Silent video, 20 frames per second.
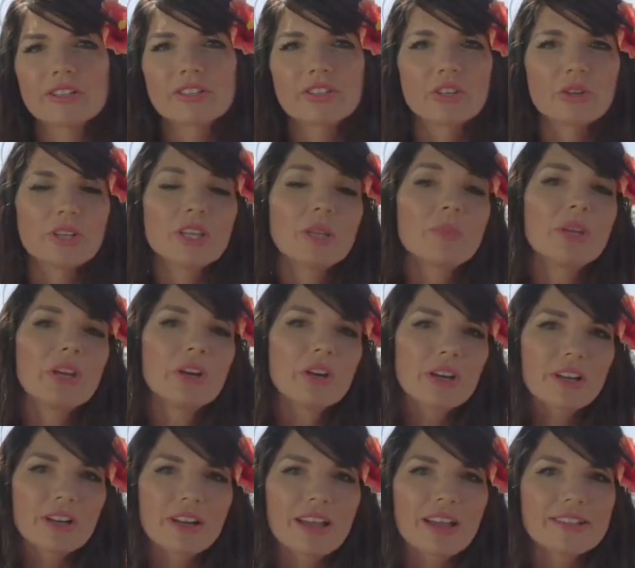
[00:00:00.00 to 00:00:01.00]
to he
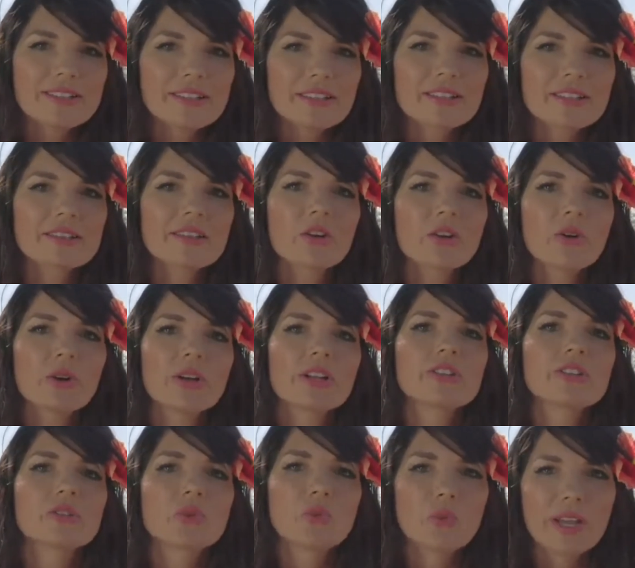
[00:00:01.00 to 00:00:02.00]
periodizes
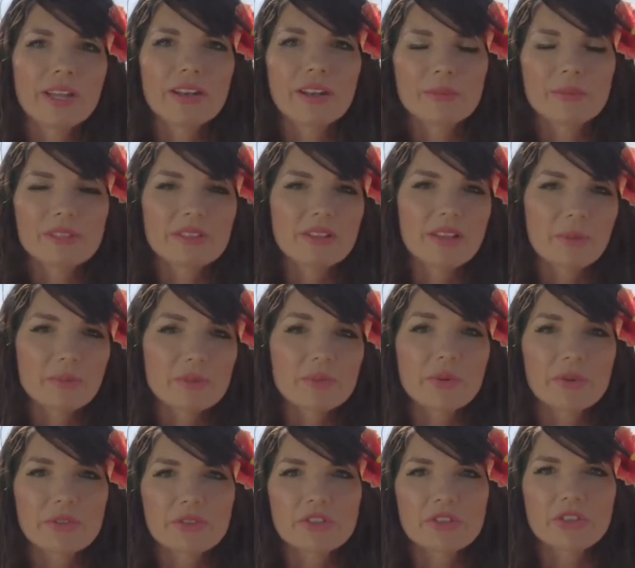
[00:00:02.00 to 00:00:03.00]
according to when I'm I'm
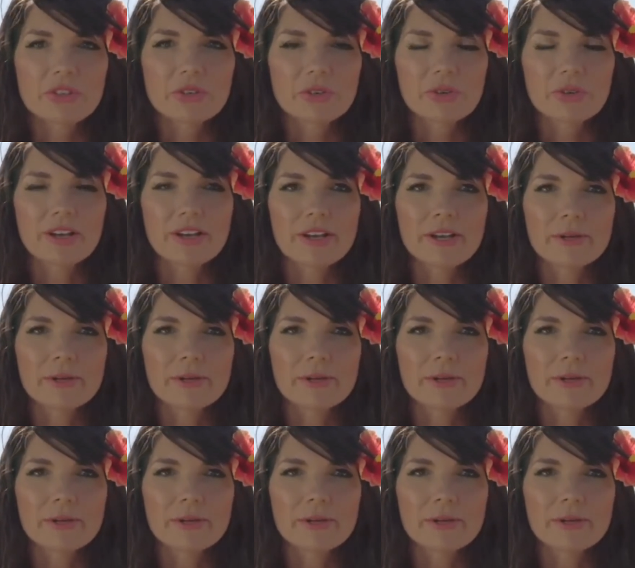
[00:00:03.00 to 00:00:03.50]
supposed to.